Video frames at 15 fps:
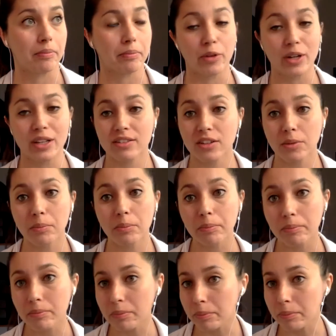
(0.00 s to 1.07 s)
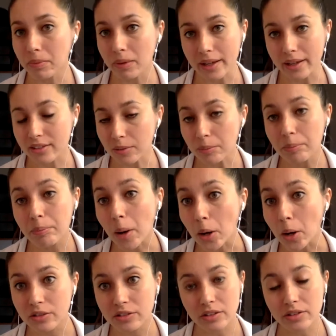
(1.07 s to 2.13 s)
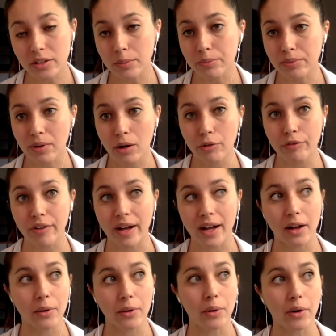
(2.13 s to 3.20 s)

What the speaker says: with some posts on your profile,